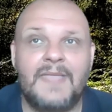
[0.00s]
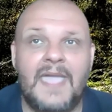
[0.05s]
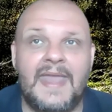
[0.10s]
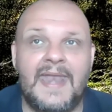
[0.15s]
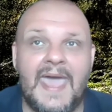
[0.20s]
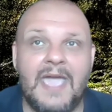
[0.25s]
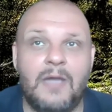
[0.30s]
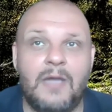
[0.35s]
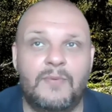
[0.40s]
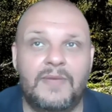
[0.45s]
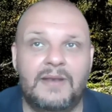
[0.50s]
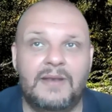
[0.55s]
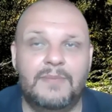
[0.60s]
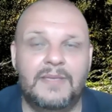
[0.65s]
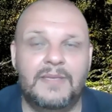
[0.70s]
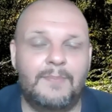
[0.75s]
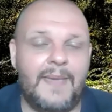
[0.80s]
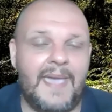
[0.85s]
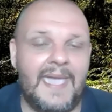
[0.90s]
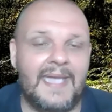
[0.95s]
And I will
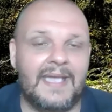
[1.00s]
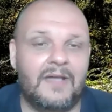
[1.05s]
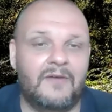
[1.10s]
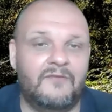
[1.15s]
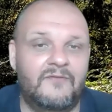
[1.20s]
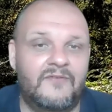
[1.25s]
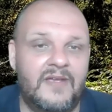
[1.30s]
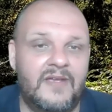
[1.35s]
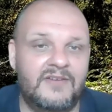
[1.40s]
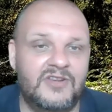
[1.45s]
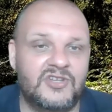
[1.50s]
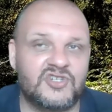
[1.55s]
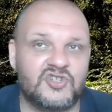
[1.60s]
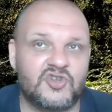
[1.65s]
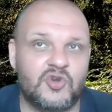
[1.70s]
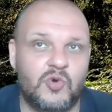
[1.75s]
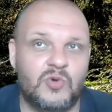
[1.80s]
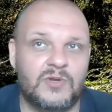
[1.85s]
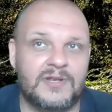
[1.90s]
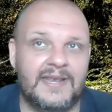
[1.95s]
be back very
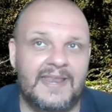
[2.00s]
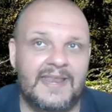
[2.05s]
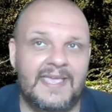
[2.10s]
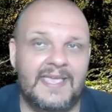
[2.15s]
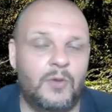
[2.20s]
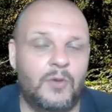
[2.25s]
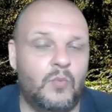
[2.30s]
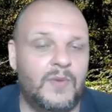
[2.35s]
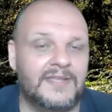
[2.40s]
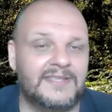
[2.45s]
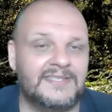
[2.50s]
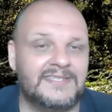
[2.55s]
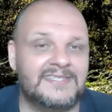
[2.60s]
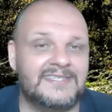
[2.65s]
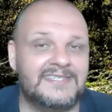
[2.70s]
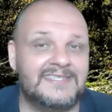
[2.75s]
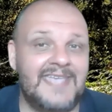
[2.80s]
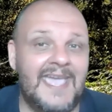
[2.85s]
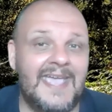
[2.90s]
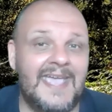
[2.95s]
shortly with
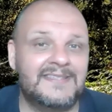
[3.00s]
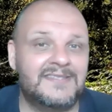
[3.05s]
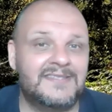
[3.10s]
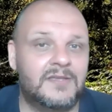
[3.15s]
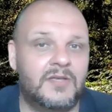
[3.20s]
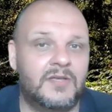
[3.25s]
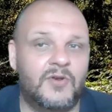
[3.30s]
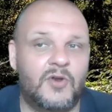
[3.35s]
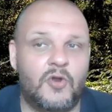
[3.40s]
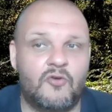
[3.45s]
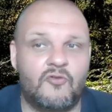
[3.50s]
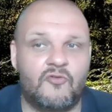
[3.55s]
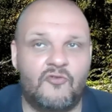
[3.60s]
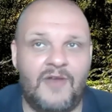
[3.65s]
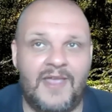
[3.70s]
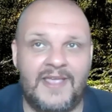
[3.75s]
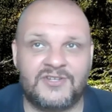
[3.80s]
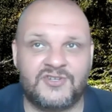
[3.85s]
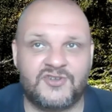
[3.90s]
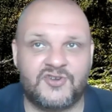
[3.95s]
Saturn
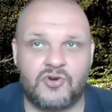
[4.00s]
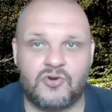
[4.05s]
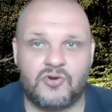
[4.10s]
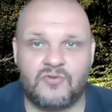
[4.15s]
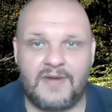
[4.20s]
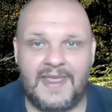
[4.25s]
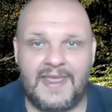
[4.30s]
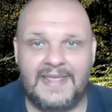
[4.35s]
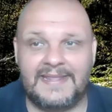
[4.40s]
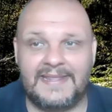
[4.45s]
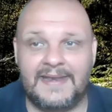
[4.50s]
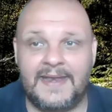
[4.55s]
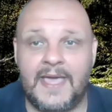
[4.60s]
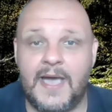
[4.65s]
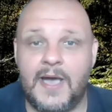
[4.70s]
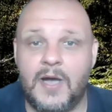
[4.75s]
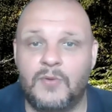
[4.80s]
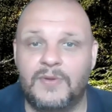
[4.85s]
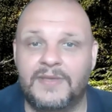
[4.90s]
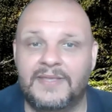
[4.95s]
retrograde and
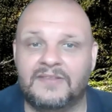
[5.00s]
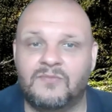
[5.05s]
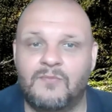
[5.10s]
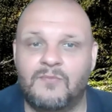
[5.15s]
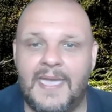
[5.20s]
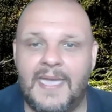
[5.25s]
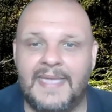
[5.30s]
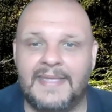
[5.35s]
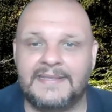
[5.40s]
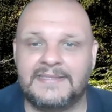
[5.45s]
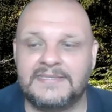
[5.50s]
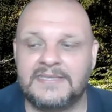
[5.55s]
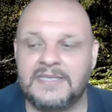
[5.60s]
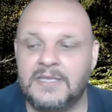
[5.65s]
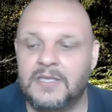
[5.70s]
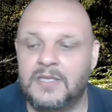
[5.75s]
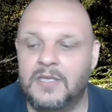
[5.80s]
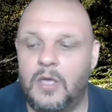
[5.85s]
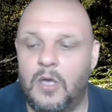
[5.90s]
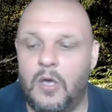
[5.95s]
how it might
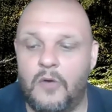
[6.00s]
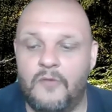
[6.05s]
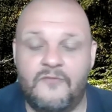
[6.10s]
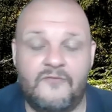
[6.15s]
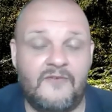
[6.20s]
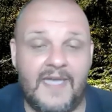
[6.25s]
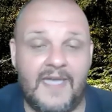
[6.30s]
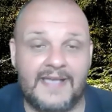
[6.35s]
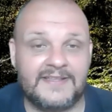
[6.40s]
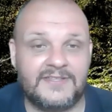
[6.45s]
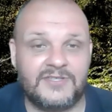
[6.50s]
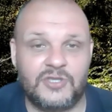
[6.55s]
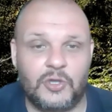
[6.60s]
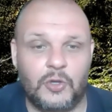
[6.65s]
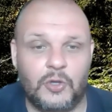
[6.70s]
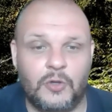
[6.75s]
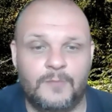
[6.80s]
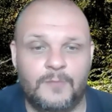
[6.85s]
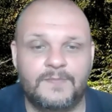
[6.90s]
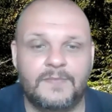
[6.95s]
affect
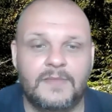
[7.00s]
you.